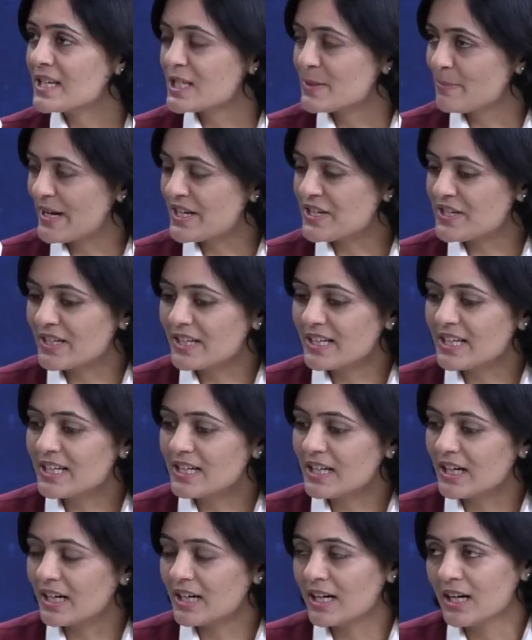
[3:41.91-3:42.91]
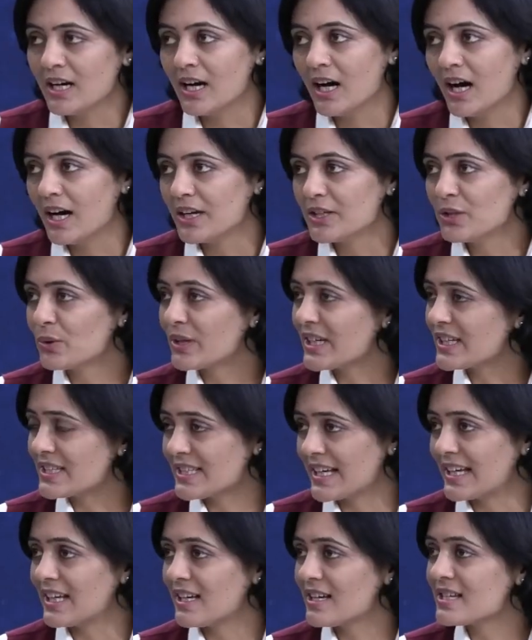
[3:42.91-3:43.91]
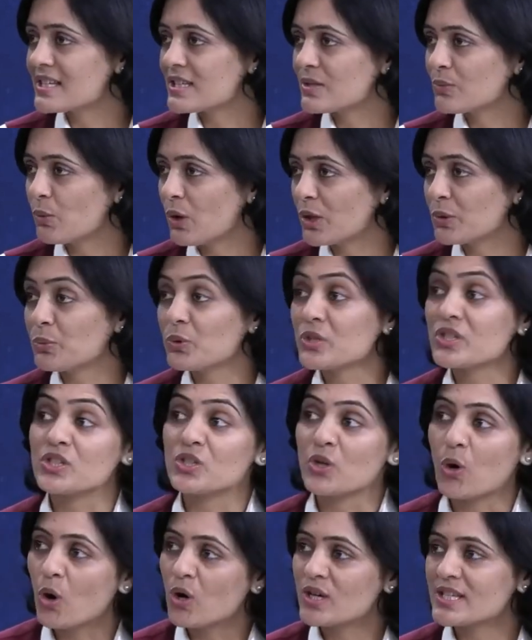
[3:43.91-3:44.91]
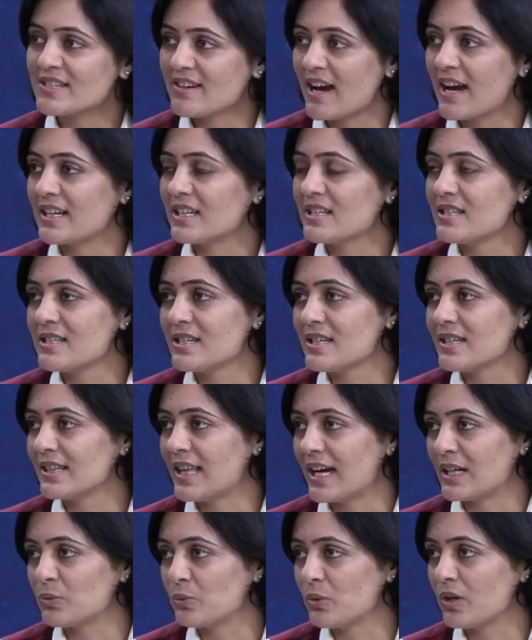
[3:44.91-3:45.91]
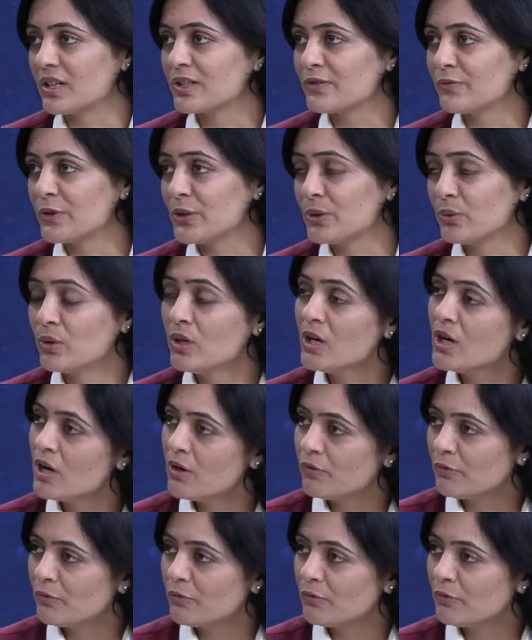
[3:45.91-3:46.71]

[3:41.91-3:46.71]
Especially, you can tell us what was your strategy that worked for you